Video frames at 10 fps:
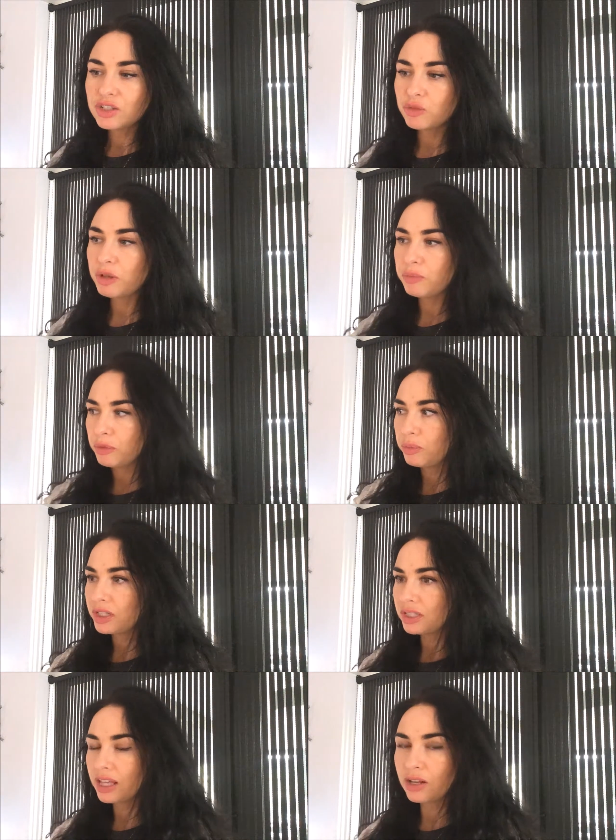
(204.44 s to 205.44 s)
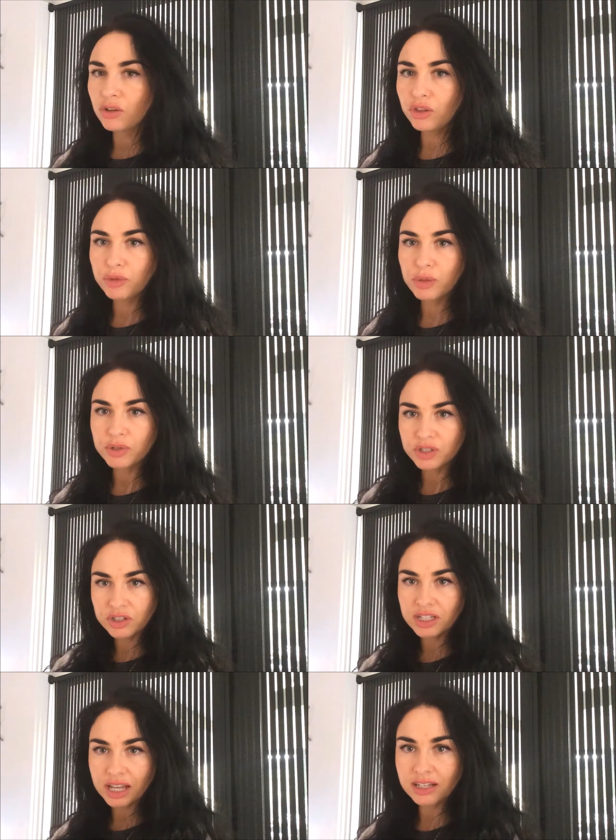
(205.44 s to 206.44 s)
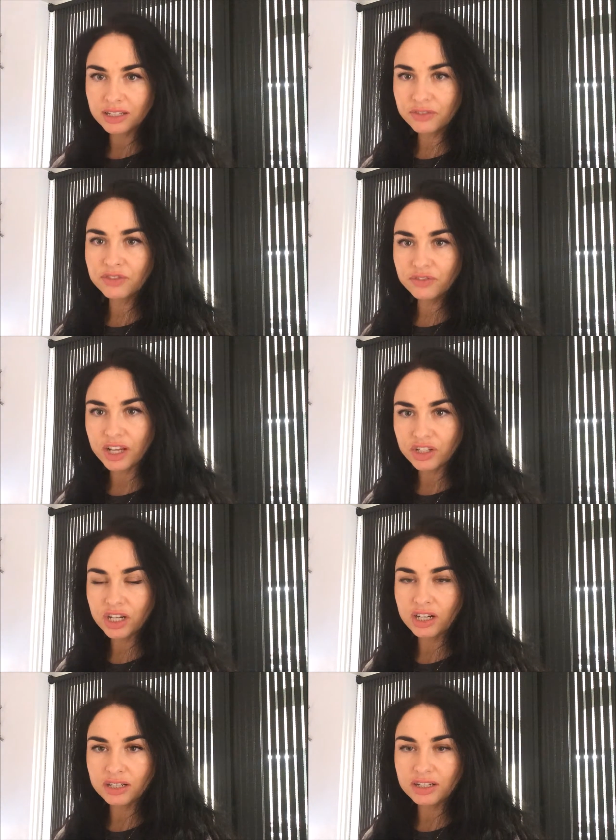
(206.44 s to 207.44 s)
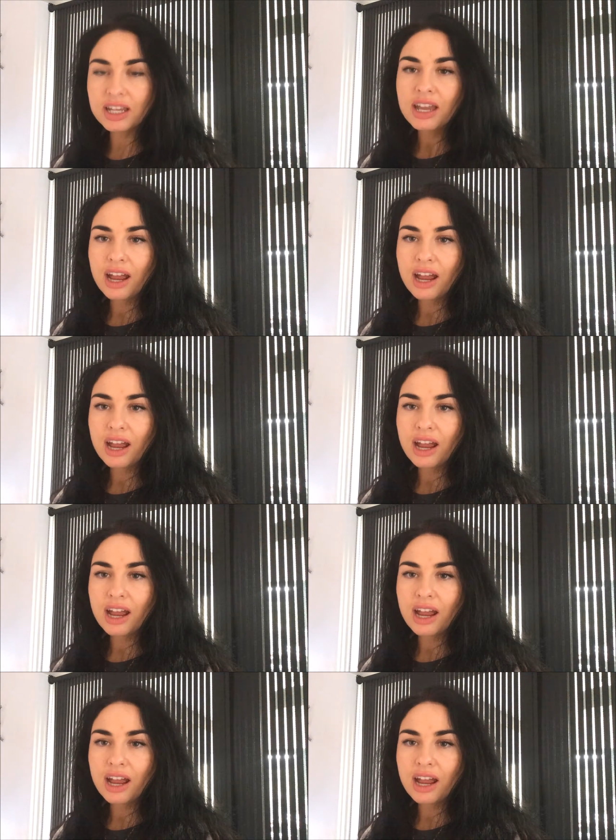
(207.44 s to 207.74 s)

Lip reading: So bit by bit then all the pupils are standing at different flashcards,